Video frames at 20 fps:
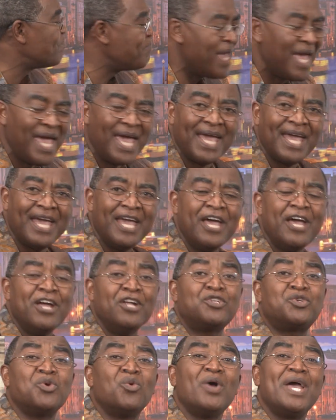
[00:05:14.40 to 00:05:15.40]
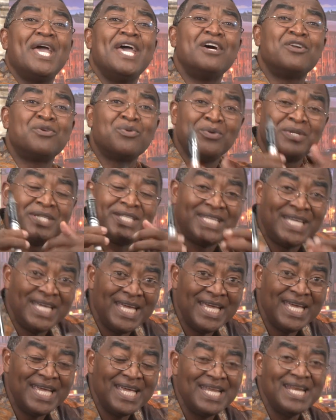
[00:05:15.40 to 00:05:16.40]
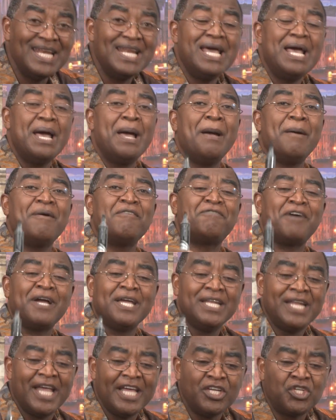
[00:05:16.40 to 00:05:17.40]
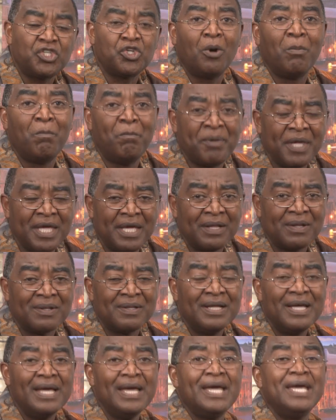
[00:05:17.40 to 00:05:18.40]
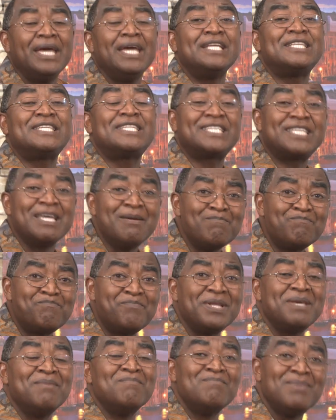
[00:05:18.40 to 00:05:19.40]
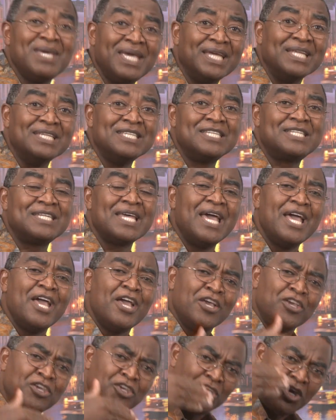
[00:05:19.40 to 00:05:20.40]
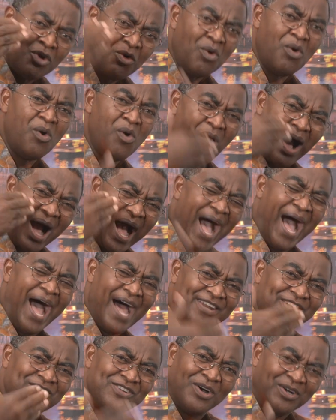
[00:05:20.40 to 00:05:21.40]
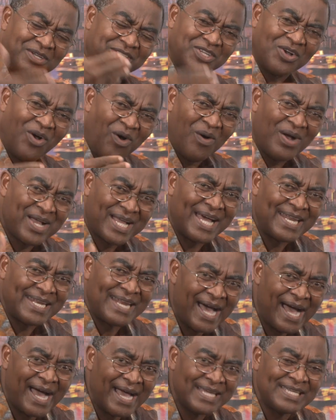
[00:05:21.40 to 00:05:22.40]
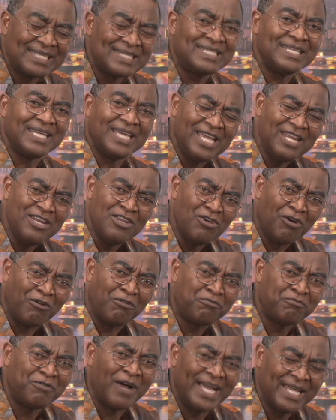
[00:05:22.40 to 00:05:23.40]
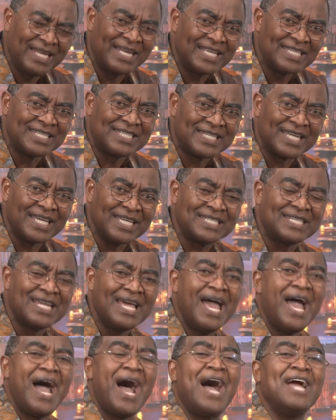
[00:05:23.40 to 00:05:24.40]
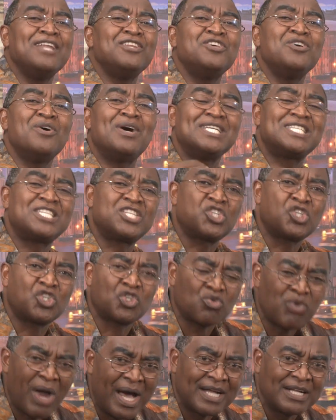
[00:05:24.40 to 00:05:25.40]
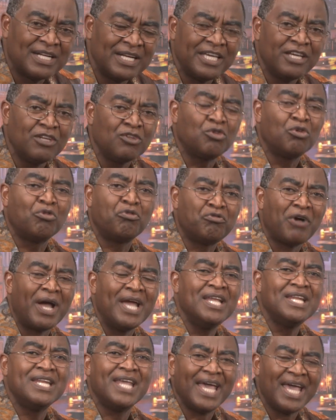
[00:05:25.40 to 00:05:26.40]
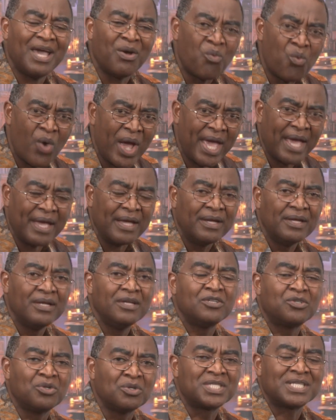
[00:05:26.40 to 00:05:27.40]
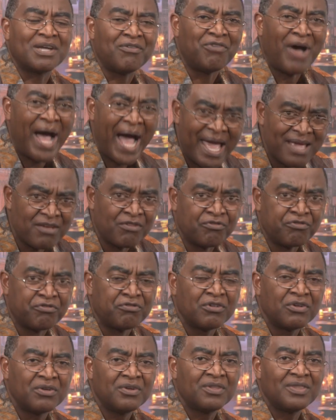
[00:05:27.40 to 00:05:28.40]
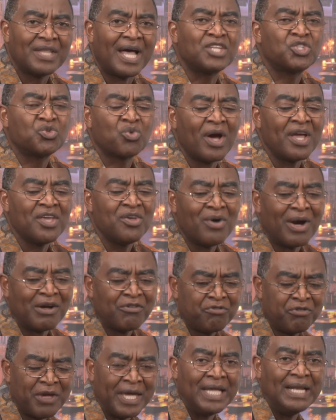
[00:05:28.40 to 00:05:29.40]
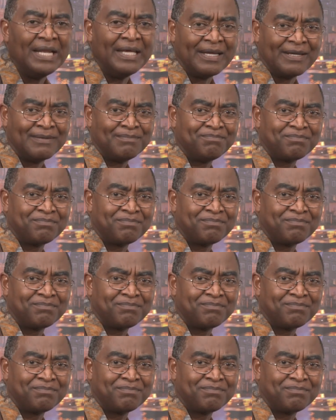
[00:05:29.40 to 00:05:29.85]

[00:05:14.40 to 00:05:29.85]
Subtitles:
pay to a routine financial bill, it simply means you are not organized in your finances and you are struggling to find a way to survive. That's why you are failing.